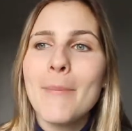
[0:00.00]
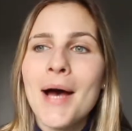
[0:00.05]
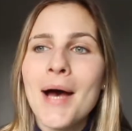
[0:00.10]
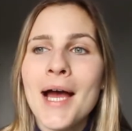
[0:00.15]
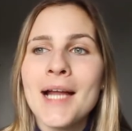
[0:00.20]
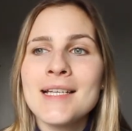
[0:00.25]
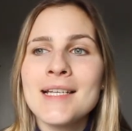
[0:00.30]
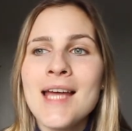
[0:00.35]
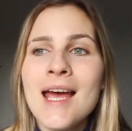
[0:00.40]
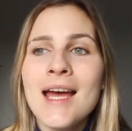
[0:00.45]

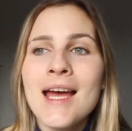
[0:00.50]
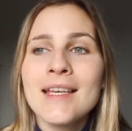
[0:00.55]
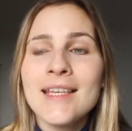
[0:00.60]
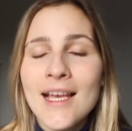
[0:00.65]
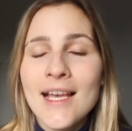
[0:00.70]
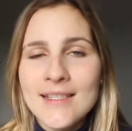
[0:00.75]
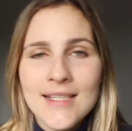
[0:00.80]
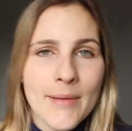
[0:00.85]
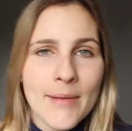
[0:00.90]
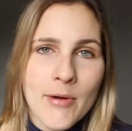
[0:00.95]
But
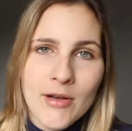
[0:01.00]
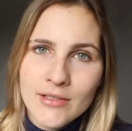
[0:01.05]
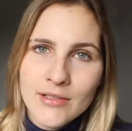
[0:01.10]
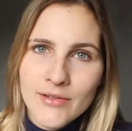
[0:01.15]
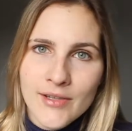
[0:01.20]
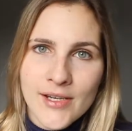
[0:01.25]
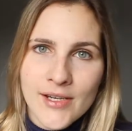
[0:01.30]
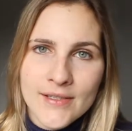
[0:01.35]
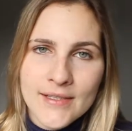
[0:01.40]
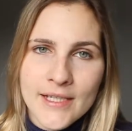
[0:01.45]
yes, I
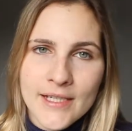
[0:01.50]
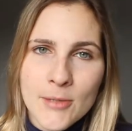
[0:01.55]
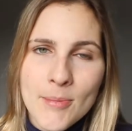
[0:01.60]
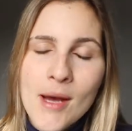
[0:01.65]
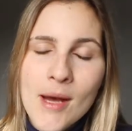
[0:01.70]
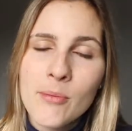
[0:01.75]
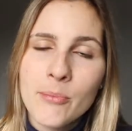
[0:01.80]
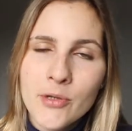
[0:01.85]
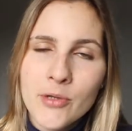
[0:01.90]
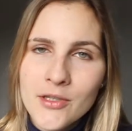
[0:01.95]
post videos here
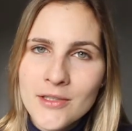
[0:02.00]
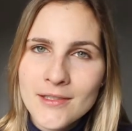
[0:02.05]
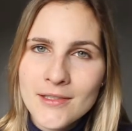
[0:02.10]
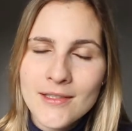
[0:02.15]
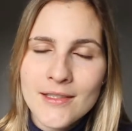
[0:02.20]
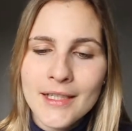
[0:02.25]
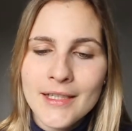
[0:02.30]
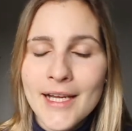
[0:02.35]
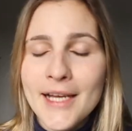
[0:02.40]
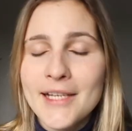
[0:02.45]
about
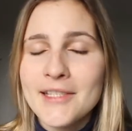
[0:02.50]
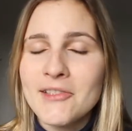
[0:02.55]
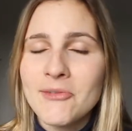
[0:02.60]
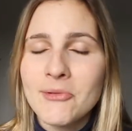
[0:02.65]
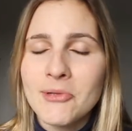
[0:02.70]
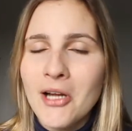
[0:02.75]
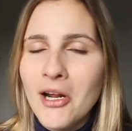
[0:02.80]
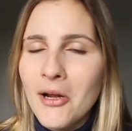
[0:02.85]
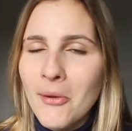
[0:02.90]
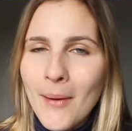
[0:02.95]
books, in case you
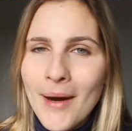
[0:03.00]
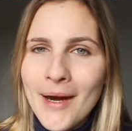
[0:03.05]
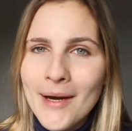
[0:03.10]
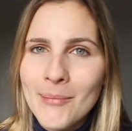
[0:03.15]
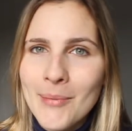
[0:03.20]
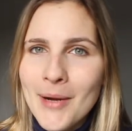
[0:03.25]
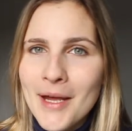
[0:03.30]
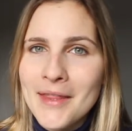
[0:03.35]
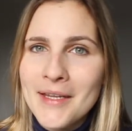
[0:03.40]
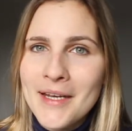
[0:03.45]
were not
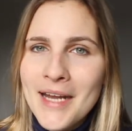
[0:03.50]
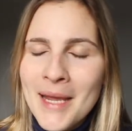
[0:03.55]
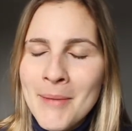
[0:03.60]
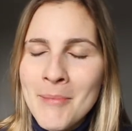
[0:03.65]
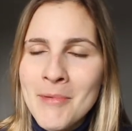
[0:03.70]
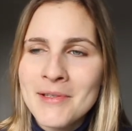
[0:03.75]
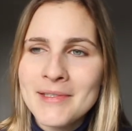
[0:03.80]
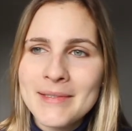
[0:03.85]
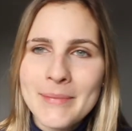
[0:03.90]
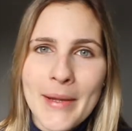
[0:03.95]
aware by the
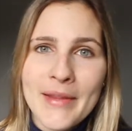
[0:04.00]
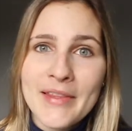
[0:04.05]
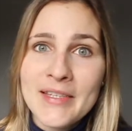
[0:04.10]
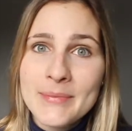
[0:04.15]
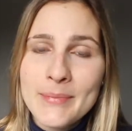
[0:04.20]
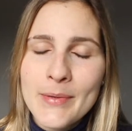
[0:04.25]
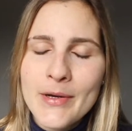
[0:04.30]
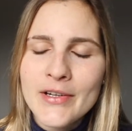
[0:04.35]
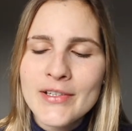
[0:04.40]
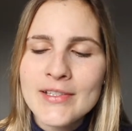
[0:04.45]
name
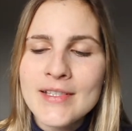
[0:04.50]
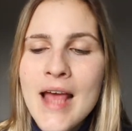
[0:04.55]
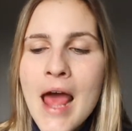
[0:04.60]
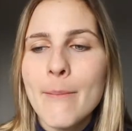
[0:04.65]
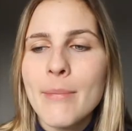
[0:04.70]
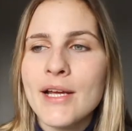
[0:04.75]
Samantha's Books.